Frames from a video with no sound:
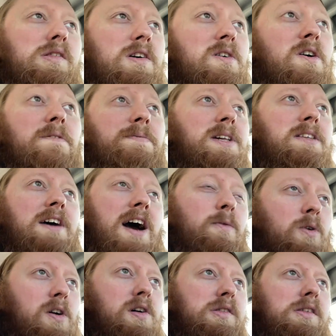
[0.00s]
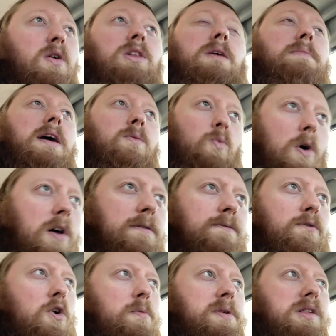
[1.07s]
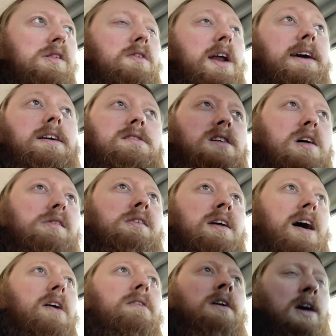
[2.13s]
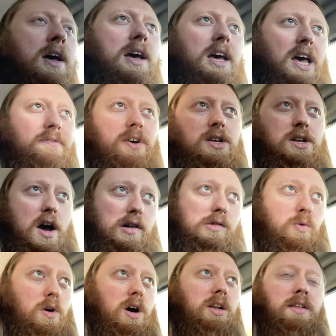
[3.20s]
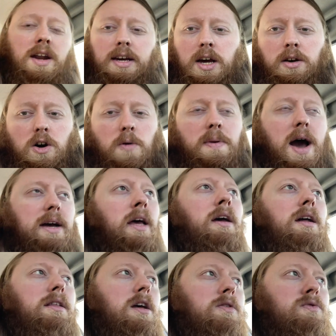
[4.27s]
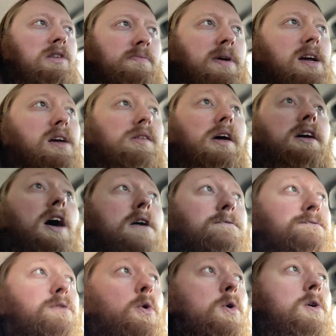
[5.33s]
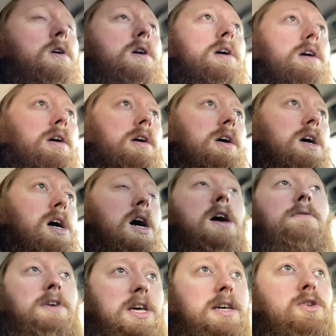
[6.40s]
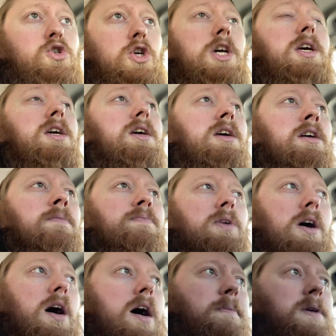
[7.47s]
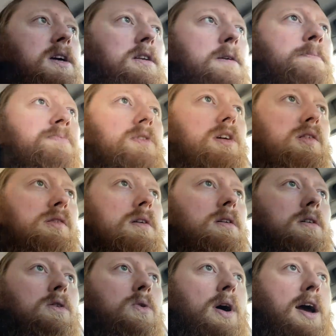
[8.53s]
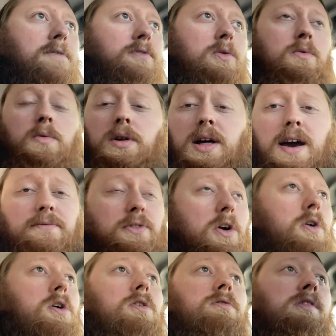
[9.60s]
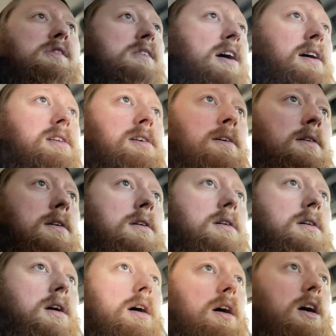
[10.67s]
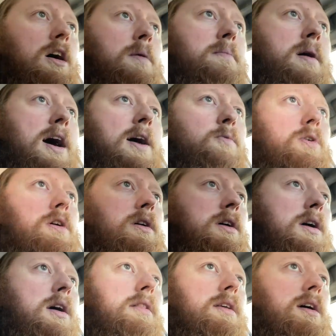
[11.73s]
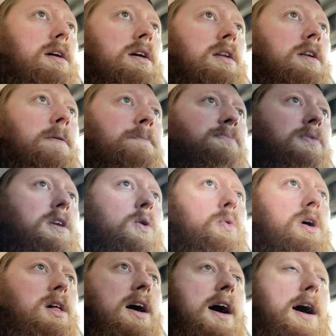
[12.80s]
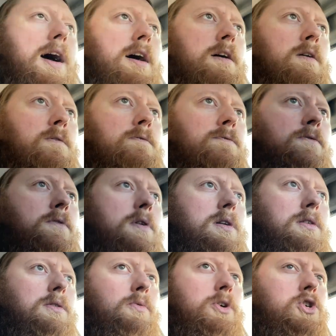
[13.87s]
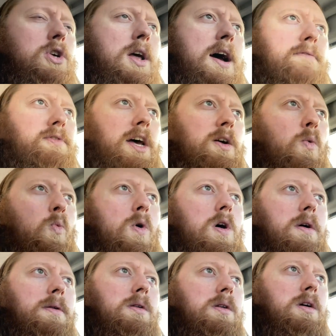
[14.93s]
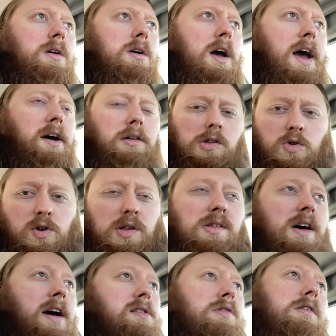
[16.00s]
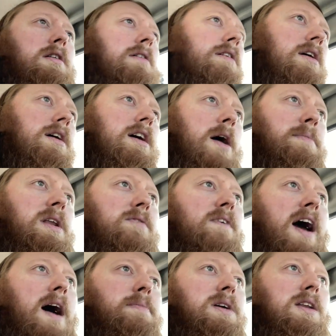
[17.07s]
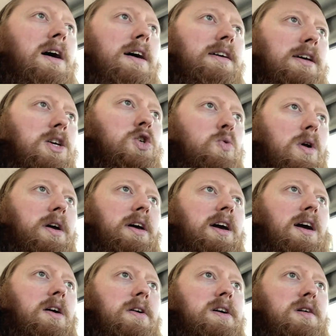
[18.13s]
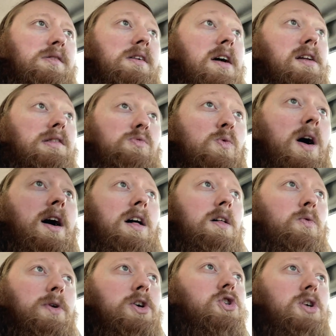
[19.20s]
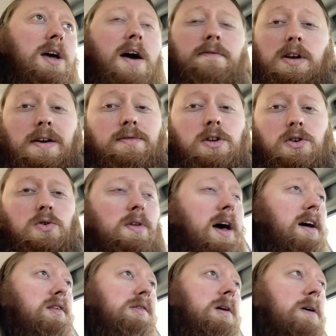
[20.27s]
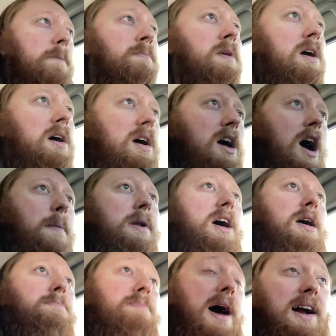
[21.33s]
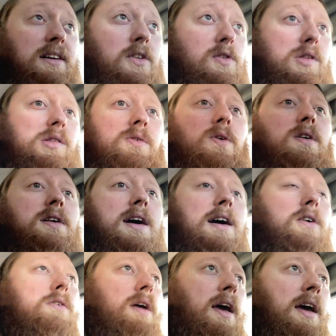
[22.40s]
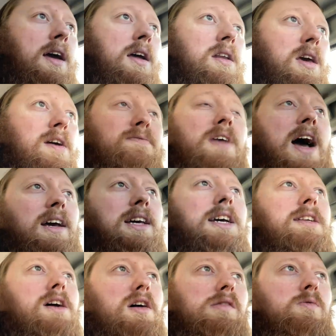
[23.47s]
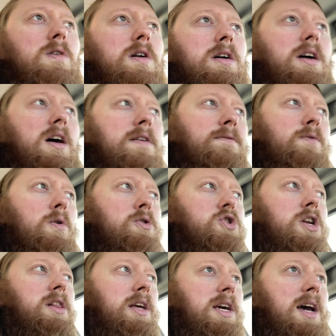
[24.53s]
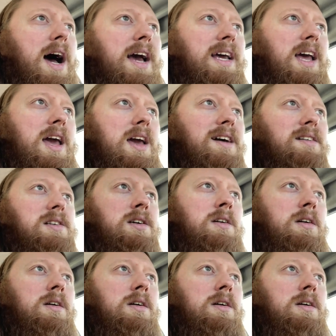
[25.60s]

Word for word: so hopefully that works. They only made one for me so that I could test it out. If it does work, then I can go back and get the other ones made because I got four of each key copied. So everyone will have their own set um, at work and then we'll have we should have like one extra set. So, I mean, if Abbey and I each want to carry a set as well, we should have enough to do that. So I'm going to head back to the store now. And if that key does work, unfortunately, I can't